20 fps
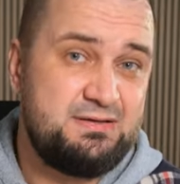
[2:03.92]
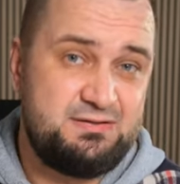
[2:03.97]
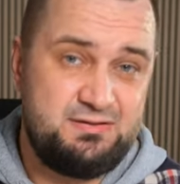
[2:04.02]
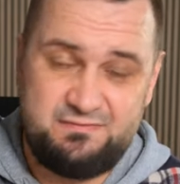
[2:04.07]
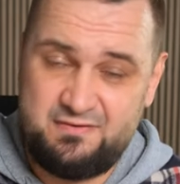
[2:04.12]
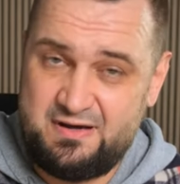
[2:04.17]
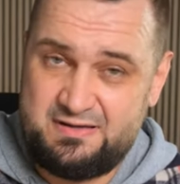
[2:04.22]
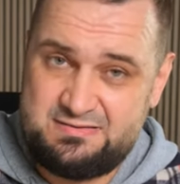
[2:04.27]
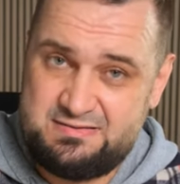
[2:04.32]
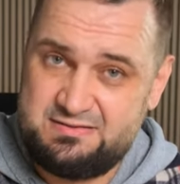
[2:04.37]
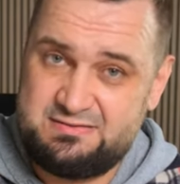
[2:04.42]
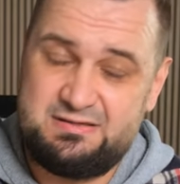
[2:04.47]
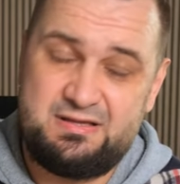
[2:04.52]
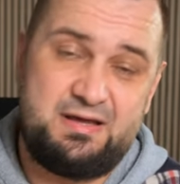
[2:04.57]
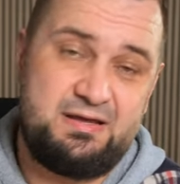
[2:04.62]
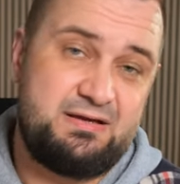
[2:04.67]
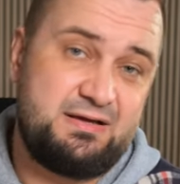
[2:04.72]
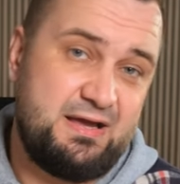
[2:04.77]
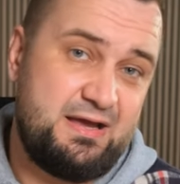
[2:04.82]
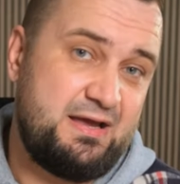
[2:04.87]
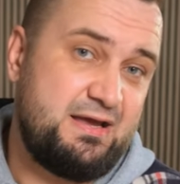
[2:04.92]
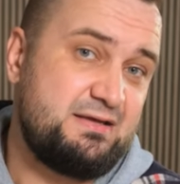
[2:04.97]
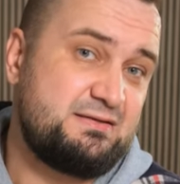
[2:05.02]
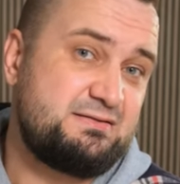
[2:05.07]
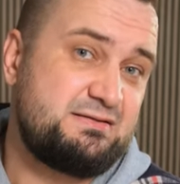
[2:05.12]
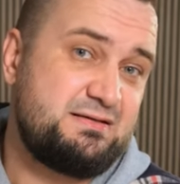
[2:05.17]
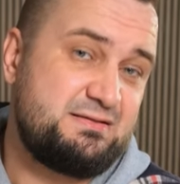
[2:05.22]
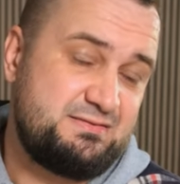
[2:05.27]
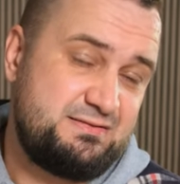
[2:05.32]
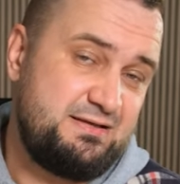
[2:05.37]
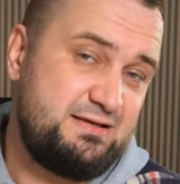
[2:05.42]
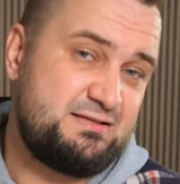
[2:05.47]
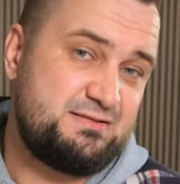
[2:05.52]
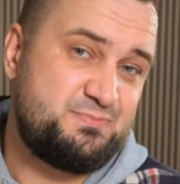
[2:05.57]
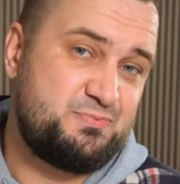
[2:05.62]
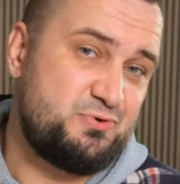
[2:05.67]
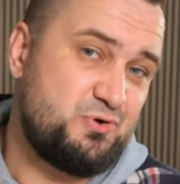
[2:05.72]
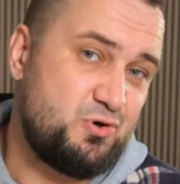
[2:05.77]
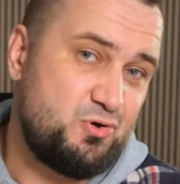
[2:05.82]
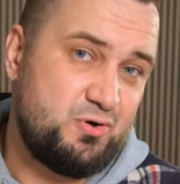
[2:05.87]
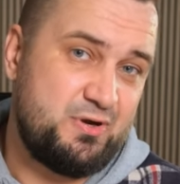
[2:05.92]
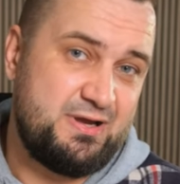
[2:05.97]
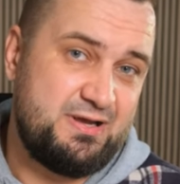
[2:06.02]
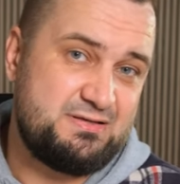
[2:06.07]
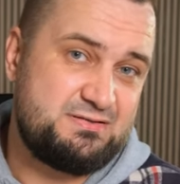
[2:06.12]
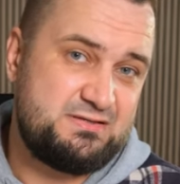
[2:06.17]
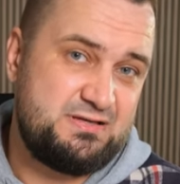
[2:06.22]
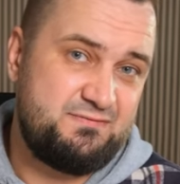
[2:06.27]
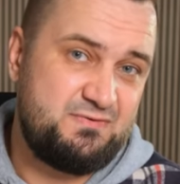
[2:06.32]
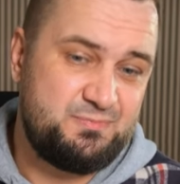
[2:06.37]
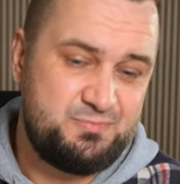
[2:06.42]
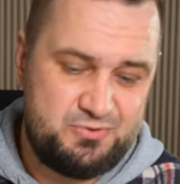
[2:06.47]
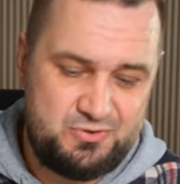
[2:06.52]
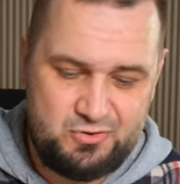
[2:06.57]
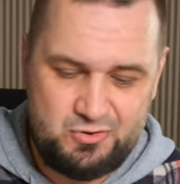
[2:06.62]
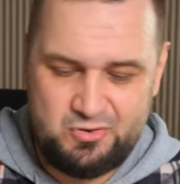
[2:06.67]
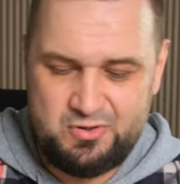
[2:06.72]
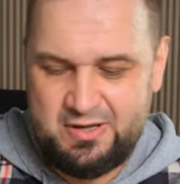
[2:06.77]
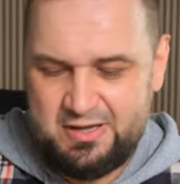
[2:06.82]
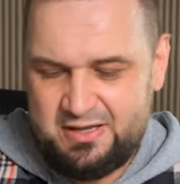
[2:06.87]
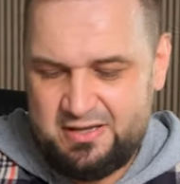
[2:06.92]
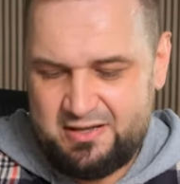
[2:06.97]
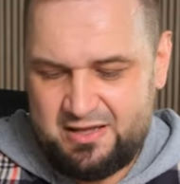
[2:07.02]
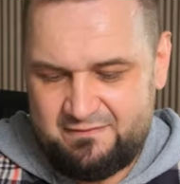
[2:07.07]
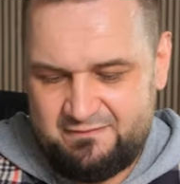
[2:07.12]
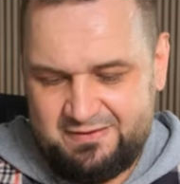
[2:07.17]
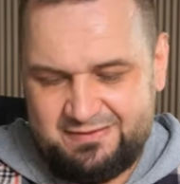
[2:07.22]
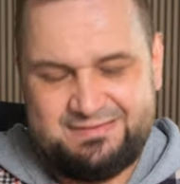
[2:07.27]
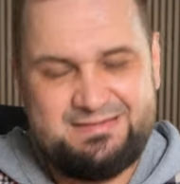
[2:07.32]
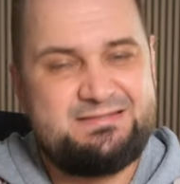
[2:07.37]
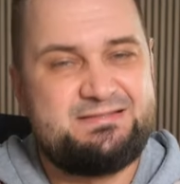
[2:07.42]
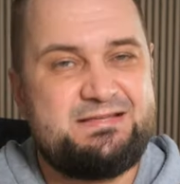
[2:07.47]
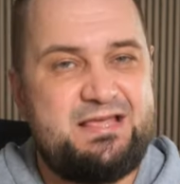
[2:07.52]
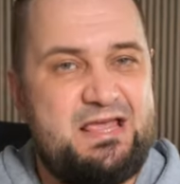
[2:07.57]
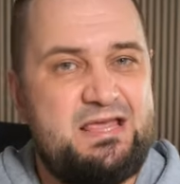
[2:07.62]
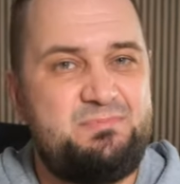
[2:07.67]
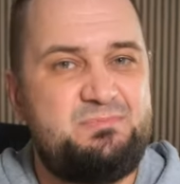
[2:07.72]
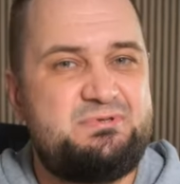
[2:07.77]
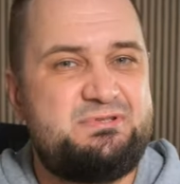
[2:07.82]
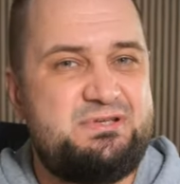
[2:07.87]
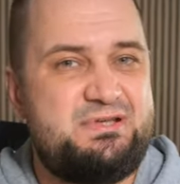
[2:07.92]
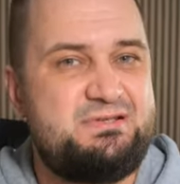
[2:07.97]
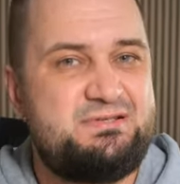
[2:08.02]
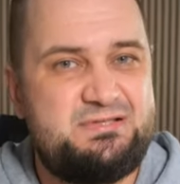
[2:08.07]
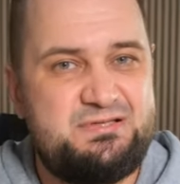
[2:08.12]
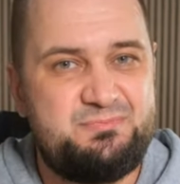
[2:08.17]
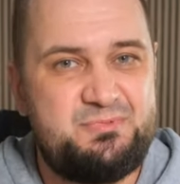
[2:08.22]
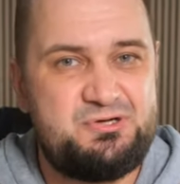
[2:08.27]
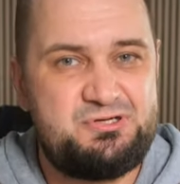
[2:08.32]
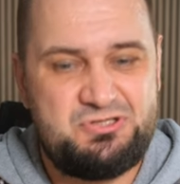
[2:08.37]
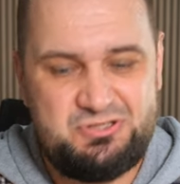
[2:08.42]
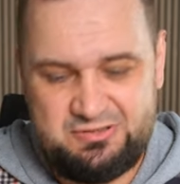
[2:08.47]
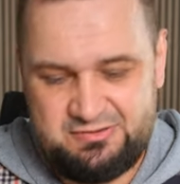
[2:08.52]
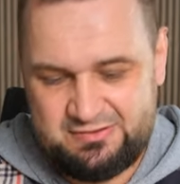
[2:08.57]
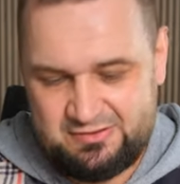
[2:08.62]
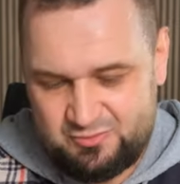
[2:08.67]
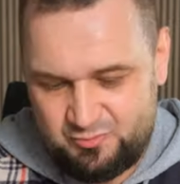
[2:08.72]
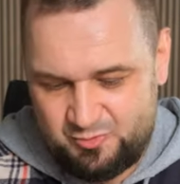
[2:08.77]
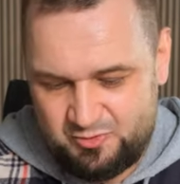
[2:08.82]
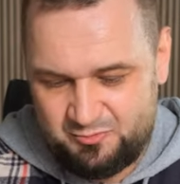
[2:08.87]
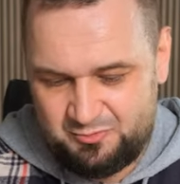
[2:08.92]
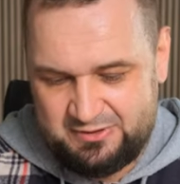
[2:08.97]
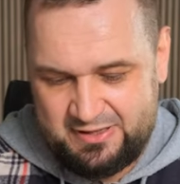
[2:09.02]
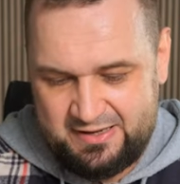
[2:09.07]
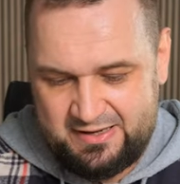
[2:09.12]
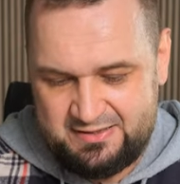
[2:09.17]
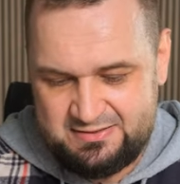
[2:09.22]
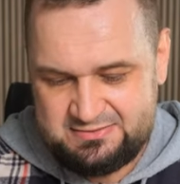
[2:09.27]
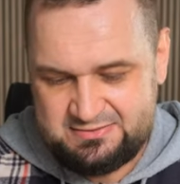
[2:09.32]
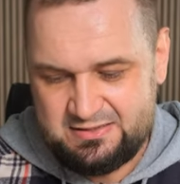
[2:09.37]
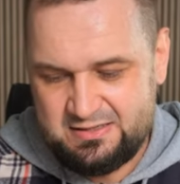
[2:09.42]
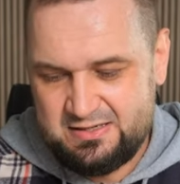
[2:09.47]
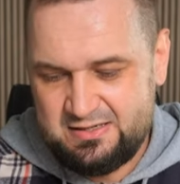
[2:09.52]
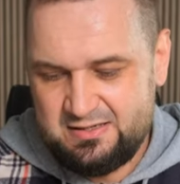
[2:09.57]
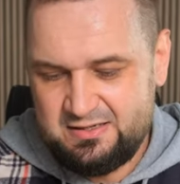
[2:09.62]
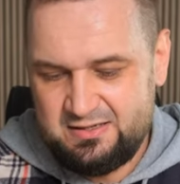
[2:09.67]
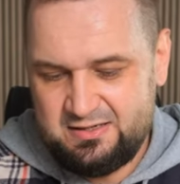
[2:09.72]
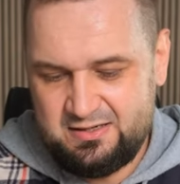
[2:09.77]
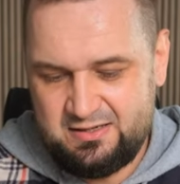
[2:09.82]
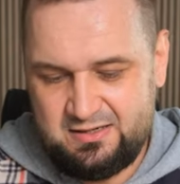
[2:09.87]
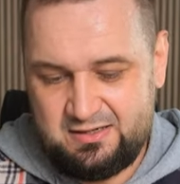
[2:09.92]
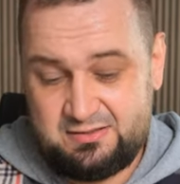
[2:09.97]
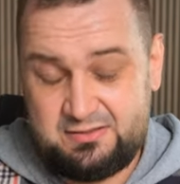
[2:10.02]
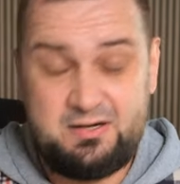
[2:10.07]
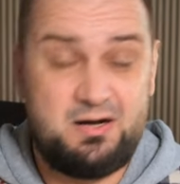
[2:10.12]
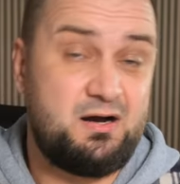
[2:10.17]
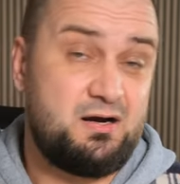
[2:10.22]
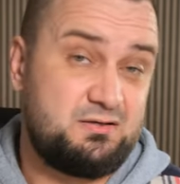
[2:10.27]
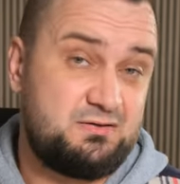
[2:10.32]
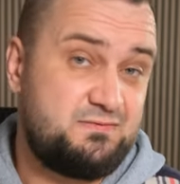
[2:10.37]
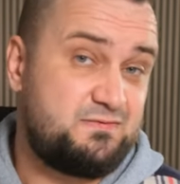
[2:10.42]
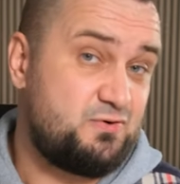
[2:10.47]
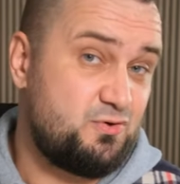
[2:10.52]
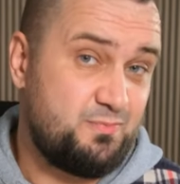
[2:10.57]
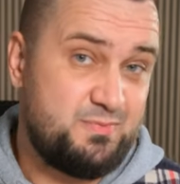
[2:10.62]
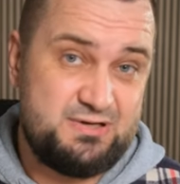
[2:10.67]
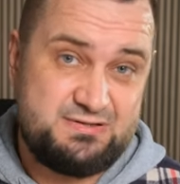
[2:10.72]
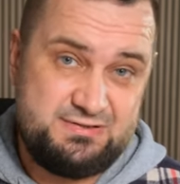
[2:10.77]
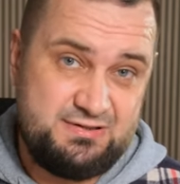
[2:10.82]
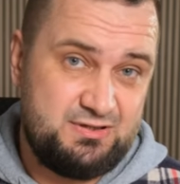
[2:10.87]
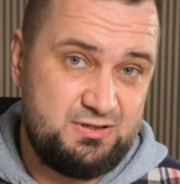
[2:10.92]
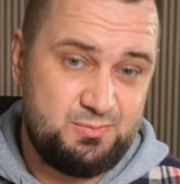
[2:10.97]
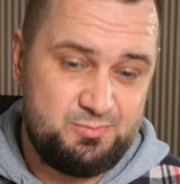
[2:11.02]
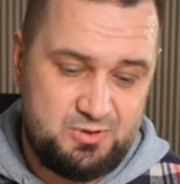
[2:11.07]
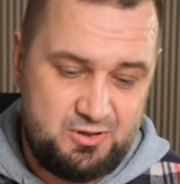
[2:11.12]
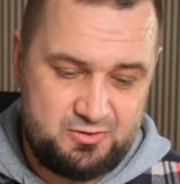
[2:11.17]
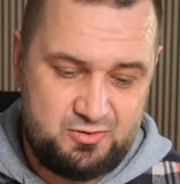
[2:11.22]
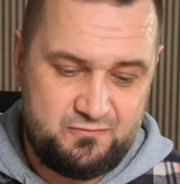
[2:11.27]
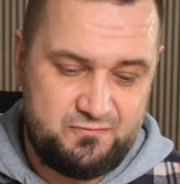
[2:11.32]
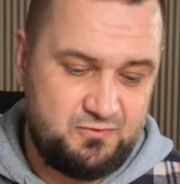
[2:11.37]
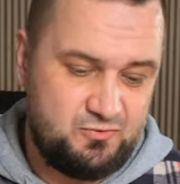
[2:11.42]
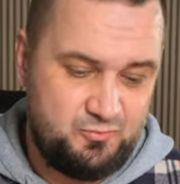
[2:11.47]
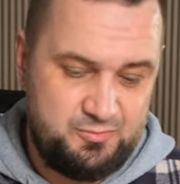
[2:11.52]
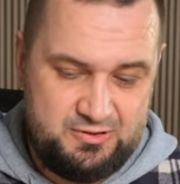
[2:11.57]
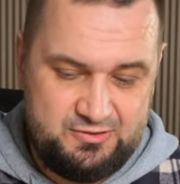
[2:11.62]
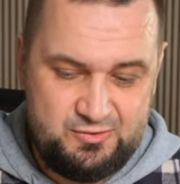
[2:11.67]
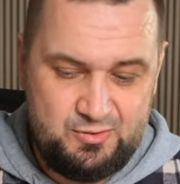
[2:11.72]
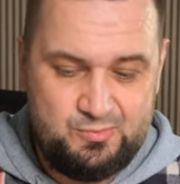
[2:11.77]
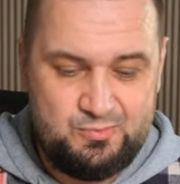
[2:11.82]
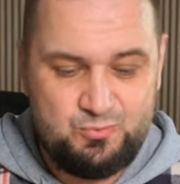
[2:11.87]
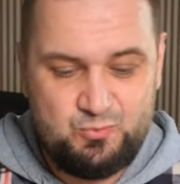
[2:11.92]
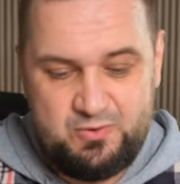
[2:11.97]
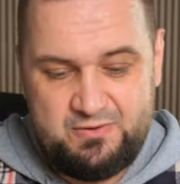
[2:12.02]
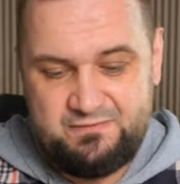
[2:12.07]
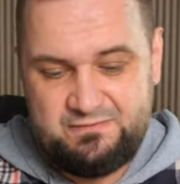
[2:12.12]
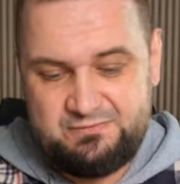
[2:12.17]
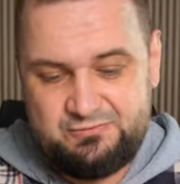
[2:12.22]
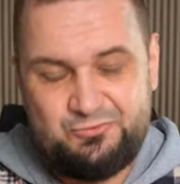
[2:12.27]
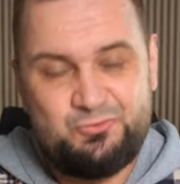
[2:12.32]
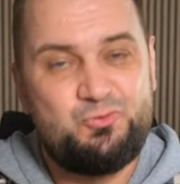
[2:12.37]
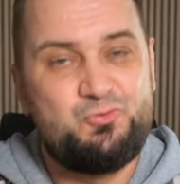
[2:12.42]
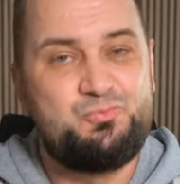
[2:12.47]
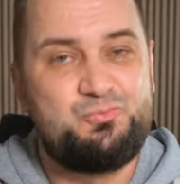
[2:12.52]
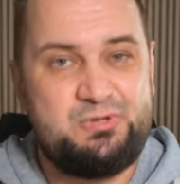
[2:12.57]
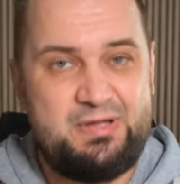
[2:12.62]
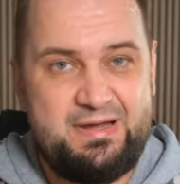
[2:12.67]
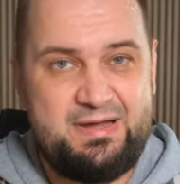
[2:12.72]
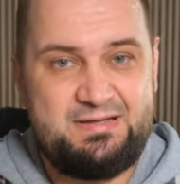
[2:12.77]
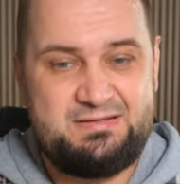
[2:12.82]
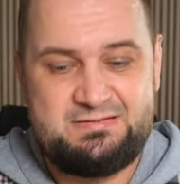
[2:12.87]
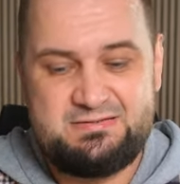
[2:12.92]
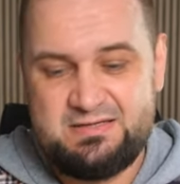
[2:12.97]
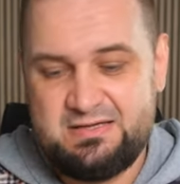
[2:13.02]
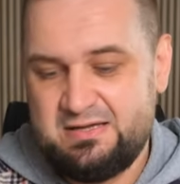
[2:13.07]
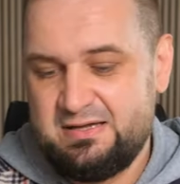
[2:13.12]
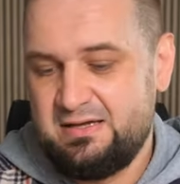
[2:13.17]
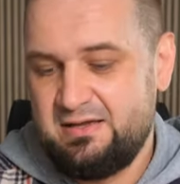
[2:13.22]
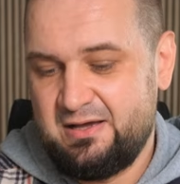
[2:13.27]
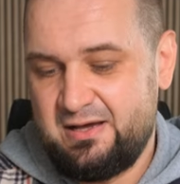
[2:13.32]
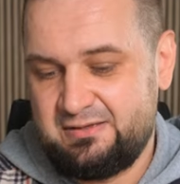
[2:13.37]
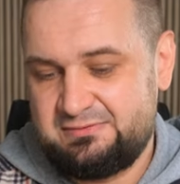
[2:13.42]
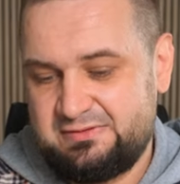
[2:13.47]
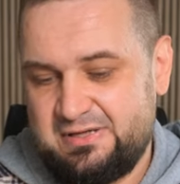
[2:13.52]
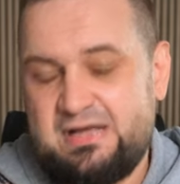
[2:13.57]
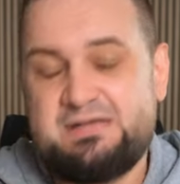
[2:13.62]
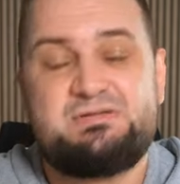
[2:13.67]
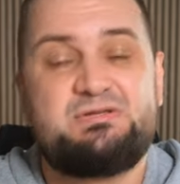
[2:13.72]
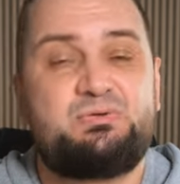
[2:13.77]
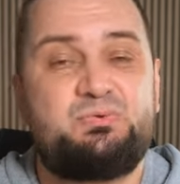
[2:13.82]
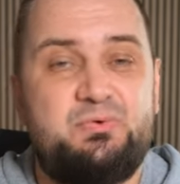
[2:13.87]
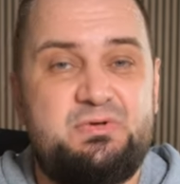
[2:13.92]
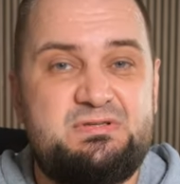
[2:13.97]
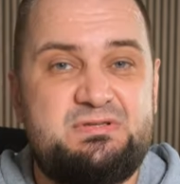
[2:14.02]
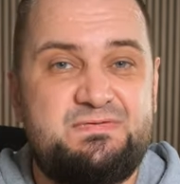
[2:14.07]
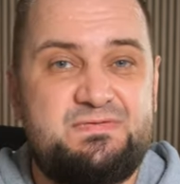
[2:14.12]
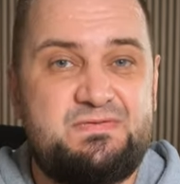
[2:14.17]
devices like S6 Pro, S7 Pro, having the same CNC machined aluminum case, uh, carved from a single block of aluminum with two plates attached to its